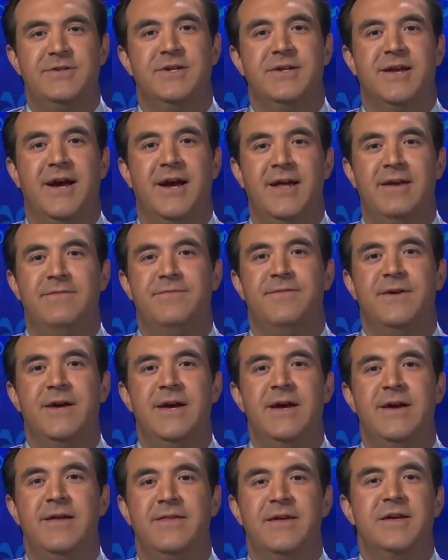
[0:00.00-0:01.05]
and kind of
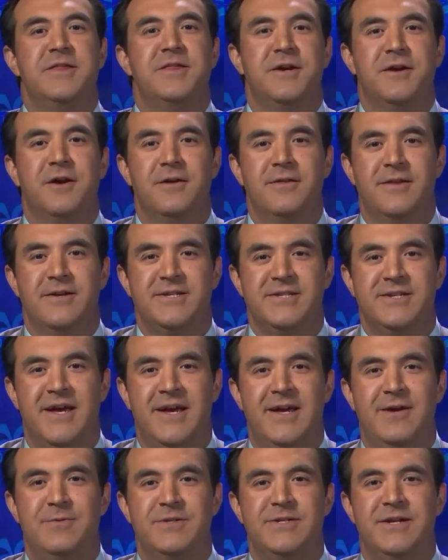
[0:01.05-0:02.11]
the, the the
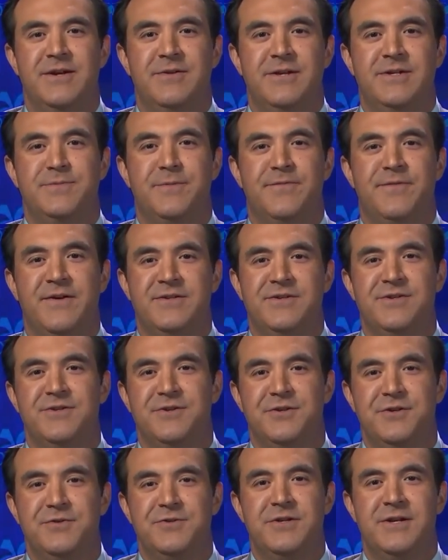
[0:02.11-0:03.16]
saying was, you know, these professors are
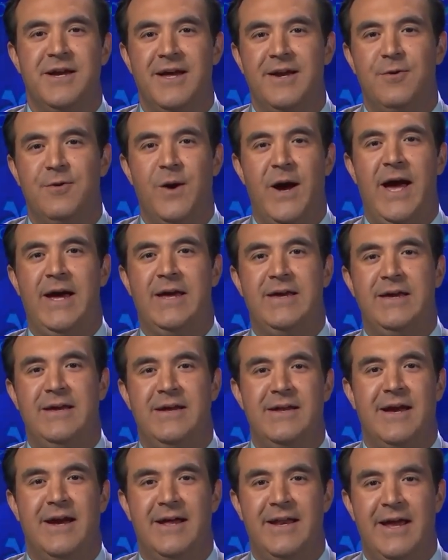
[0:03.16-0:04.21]
usually kind of wacky
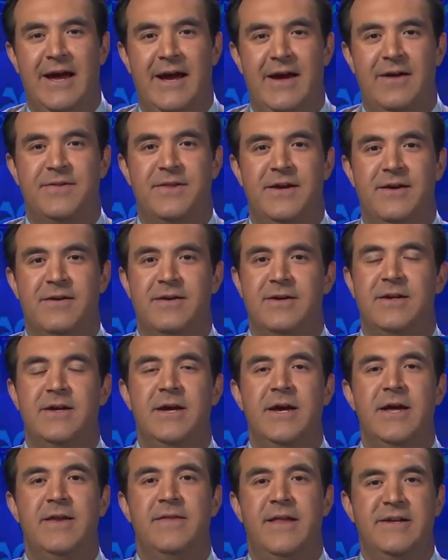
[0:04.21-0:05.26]
and kind of out there, and
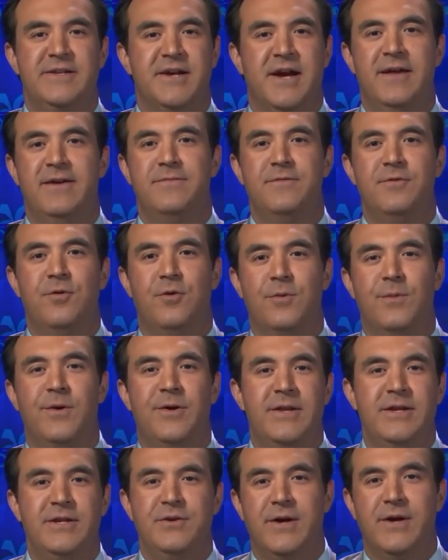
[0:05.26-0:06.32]
that's kind of normal.
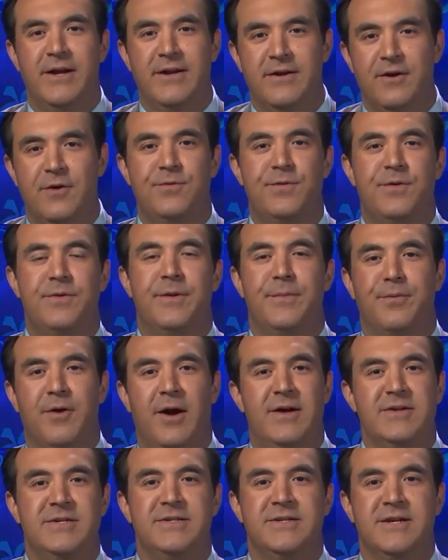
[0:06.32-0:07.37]
And you kind of go through the
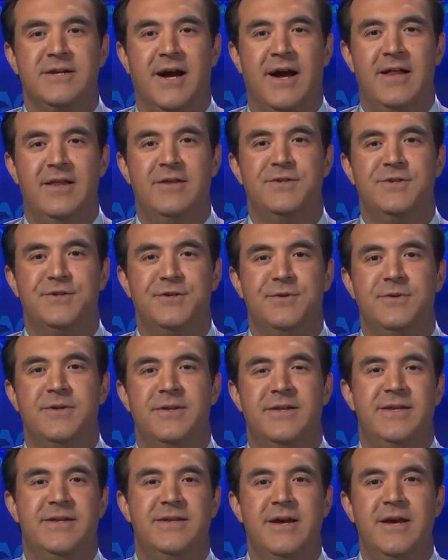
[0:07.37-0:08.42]
process as a college student, and
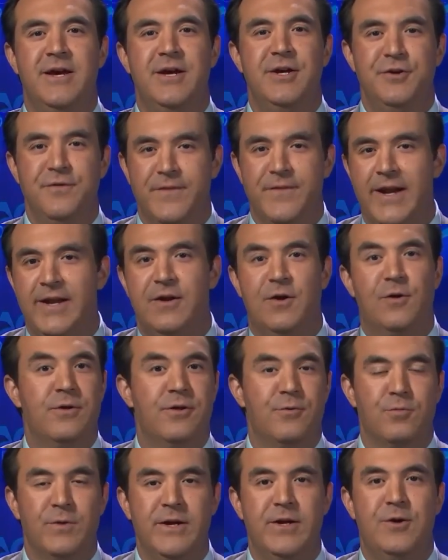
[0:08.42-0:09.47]
then you've got to go to
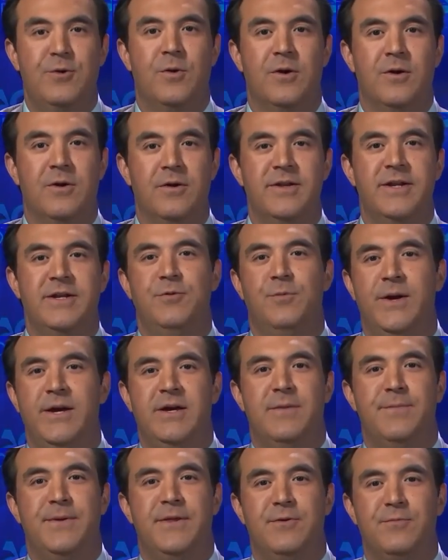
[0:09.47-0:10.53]
the real world, and you wake
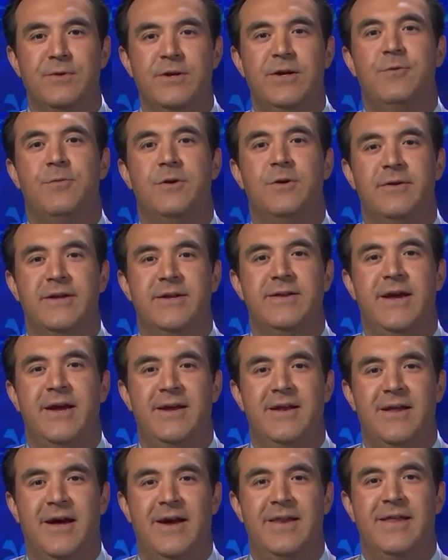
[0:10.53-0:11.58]
up in the real world, and, and
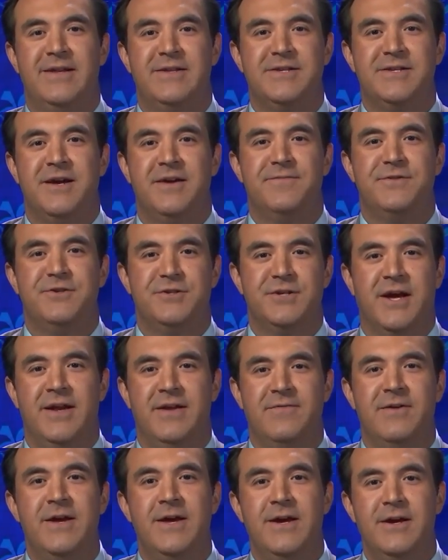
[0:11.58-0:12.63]
a lot of that stuff just kind
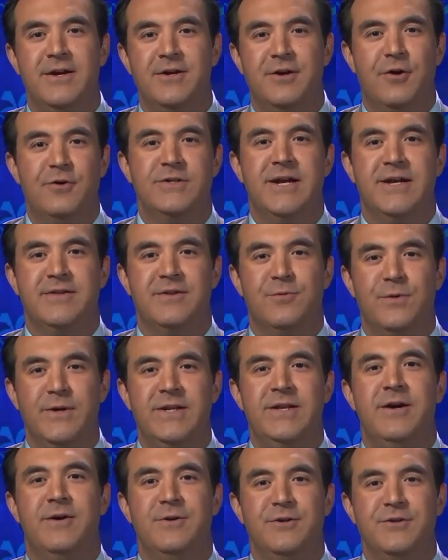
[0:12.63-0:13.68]
of goes out the
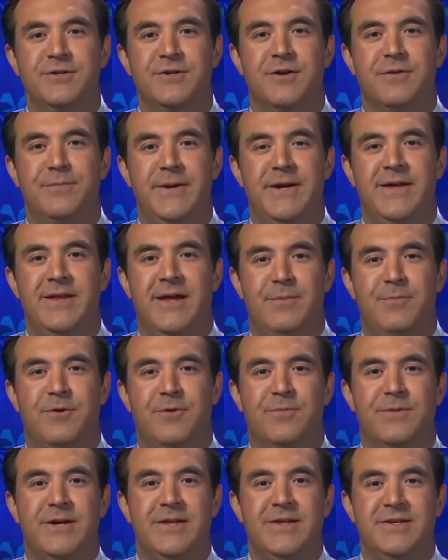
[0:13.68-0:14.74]
window, and you start being a lot more
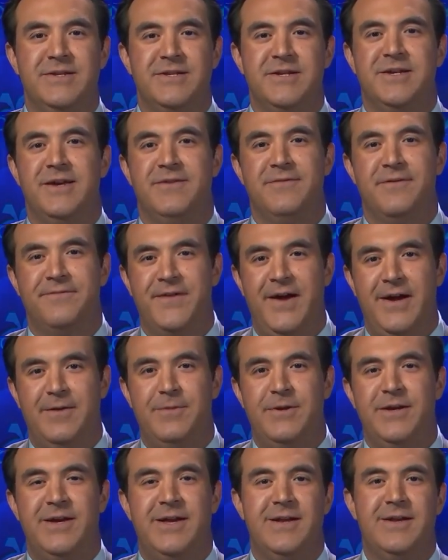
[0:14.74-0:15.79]
realistic. You have a family, you get a